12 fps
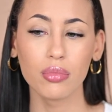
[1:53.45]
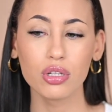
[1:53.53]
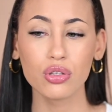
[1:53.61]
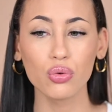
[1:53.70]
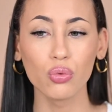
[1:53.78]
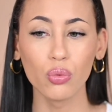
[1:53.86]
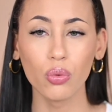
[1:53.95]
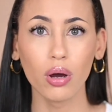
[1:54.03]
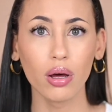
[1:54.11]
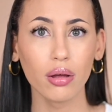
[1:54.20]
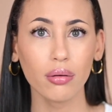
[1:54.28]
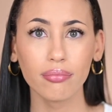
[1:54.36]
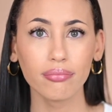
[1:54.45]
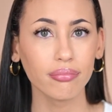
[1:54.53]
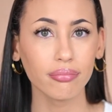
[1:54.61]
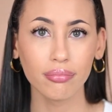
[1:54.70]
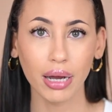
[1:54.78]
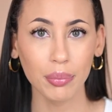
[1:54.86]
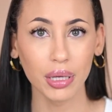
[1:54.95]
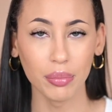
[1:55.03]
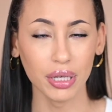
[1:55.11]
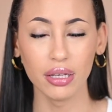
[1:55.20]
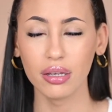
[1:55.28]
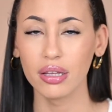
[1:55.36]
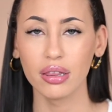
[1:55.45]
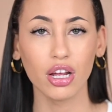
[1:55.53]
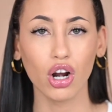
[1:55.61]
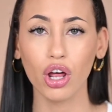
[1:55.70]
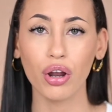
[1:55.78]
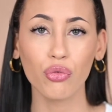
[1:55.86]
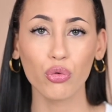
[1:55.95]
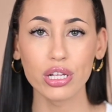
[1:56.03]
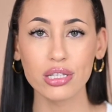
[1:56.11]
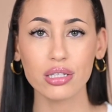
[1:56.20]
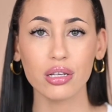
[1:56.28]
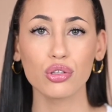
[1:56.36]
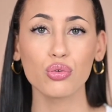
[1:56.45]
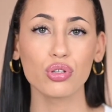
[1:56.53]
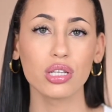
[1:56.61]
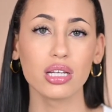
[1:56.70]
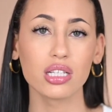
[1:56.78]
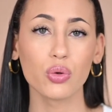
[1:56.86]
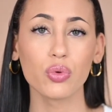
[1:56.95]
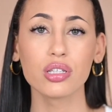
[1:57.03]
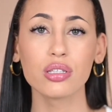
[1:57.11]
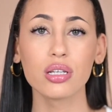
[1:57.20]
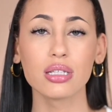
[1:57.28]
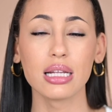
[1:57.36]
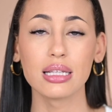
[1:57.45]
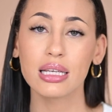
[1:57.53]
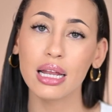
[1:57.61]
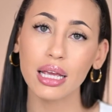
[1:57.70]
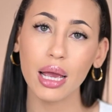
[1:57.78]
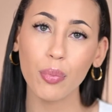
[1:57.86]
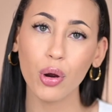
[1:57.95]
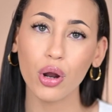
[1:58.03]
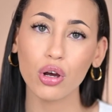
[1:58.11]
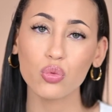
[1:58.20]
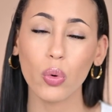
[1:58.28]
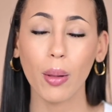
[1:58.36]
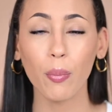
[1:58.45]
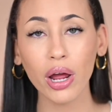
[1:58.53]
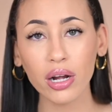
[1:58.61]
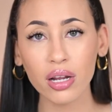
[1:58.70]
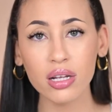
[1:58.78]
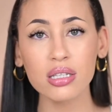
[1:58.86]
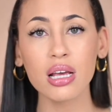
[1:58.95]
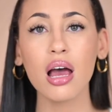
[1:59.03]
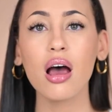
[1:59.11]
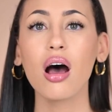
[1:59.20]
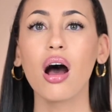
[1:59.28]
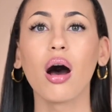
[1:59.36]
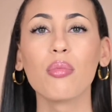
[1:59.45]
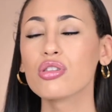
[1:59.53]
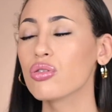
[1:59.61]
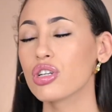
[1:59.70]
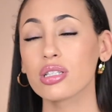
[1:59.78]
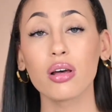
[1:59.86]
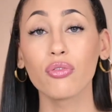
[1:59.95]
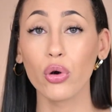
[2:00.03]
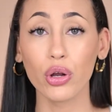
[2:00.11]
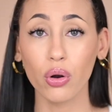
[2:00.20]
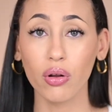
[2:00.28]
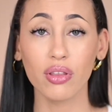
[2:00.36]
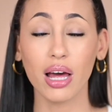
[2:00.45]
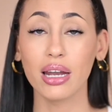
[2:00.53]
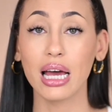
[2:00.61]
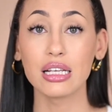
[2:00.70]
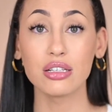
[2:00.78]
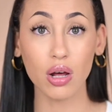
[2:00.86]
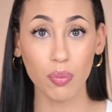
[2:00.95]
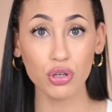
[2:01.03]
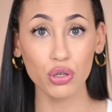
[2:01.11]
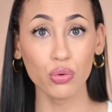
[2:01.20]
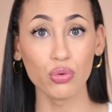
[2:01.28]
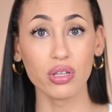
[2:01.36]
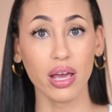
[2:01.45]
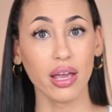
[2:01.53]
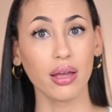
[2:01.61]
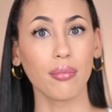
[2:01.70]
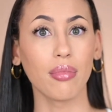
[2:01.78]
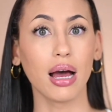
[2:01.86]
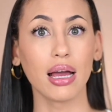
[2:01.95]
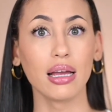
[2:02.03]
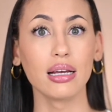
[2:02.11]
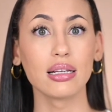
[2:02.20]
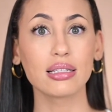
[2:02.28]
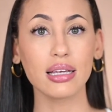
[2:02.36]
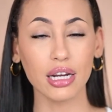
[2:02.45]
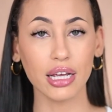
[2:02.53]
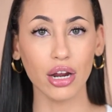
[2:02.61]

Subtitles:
to my baby. There are a lot of risks associated with certain skincare products while pregnant. So just to avoid all of that, I stopped using my skincare